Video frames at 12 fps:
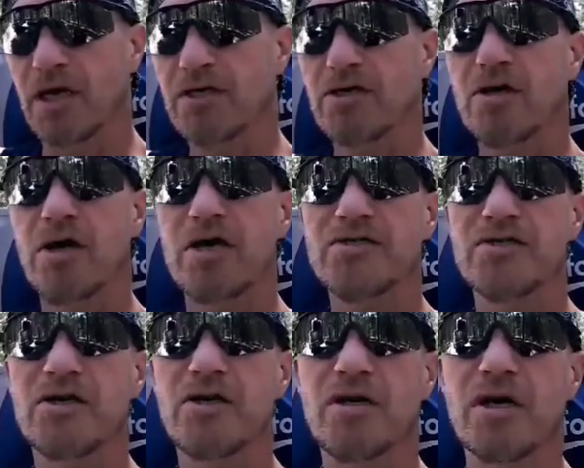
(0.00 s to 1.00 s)
And you're causing
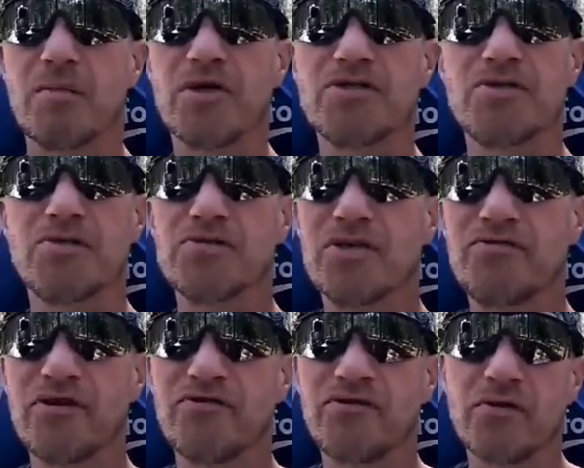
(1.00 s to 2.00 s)
it harm. It's no
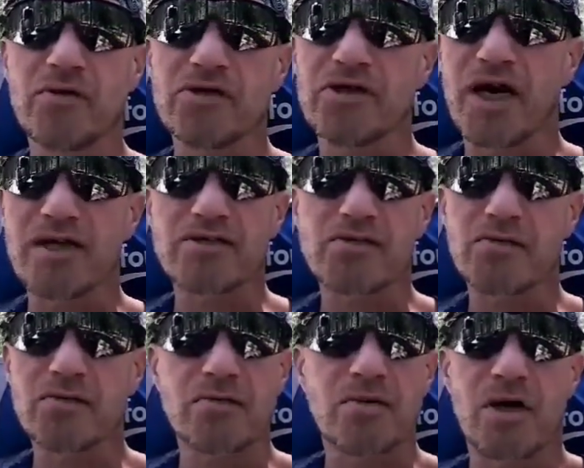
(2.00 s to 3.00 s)
different if you're attached
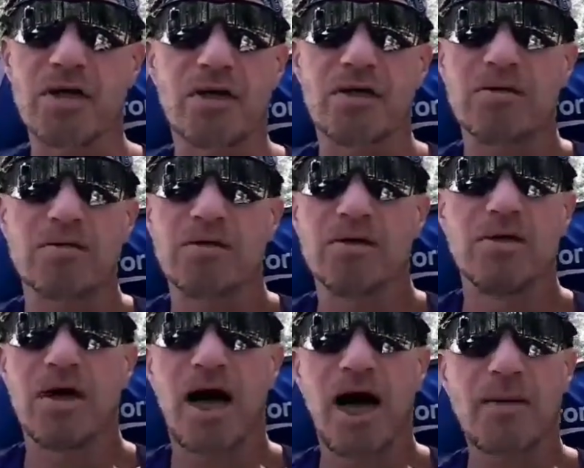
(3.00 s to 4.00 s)
to an
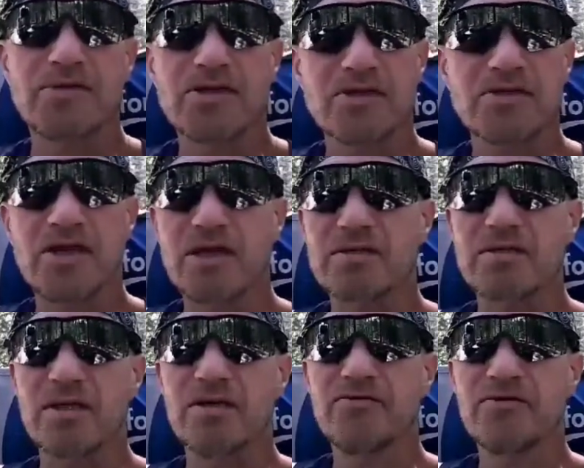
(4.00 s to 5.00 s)
opposite sex
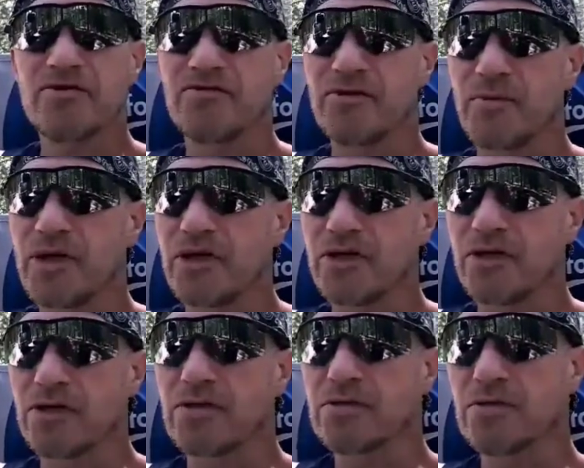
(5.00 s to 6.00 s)
lover for many
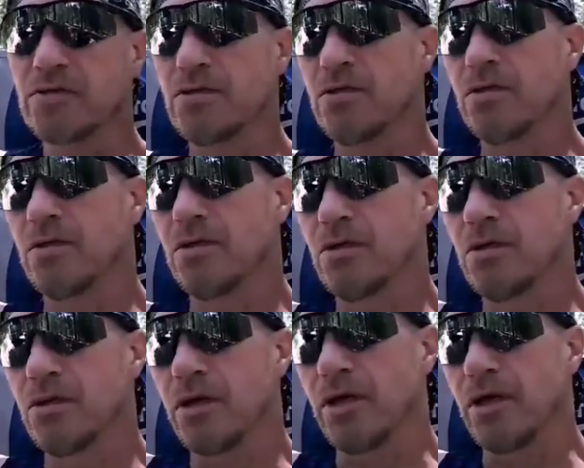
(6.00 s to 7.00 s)
years
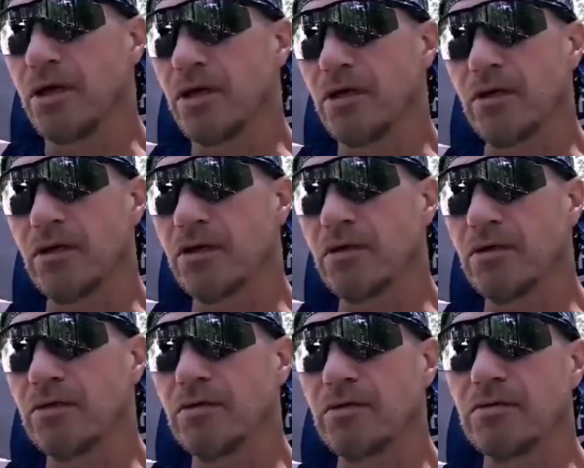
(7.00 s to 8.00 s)
and
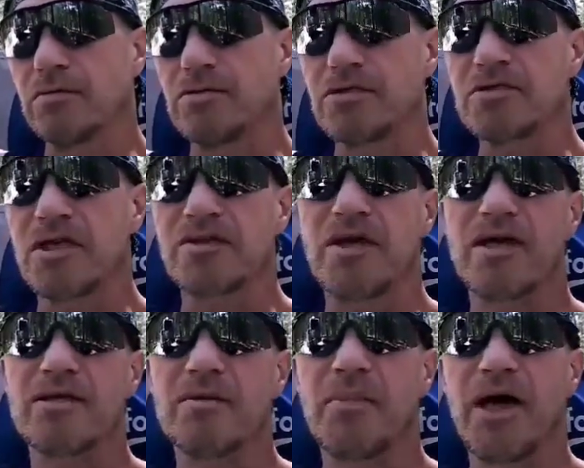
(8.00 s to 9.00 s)
just like
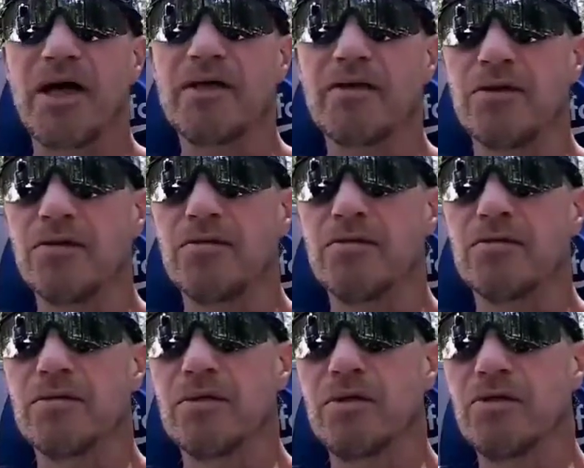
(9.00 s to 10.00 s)
that they abandon you.
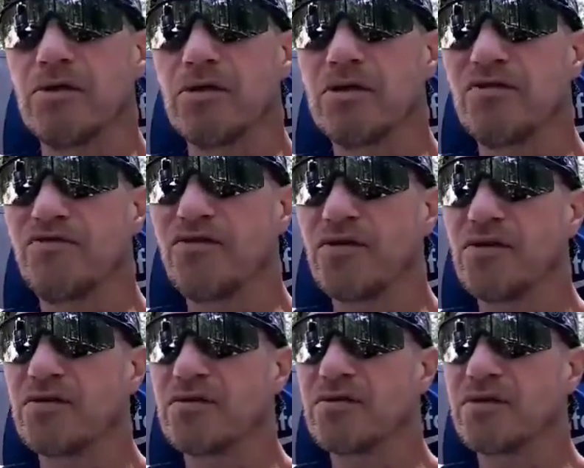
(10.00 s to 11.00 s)
You're going to
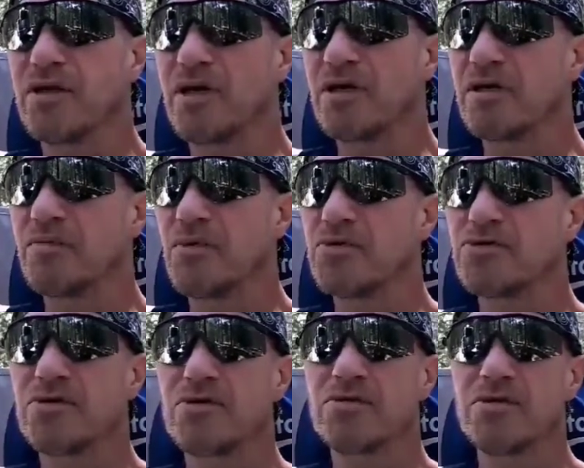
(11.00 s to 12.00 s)
feel that
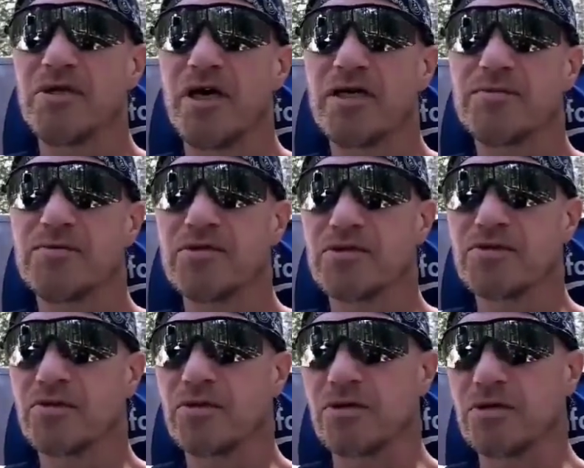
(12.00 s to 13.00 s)
emotional detachment
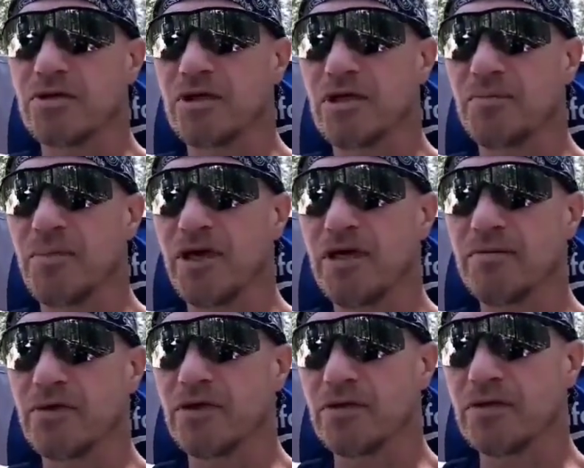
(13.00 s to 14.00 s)
disorder, that
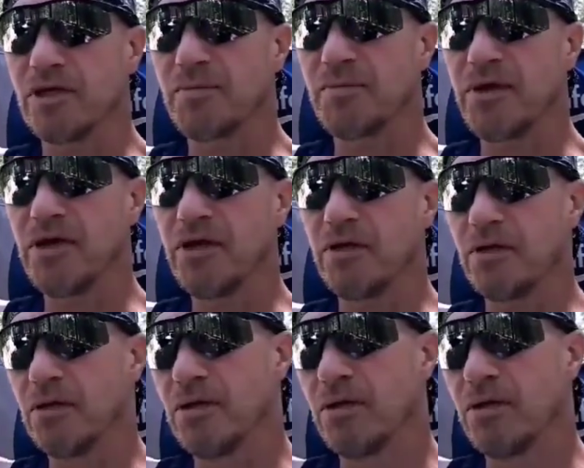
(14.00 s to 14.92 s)
abandonment, that pain.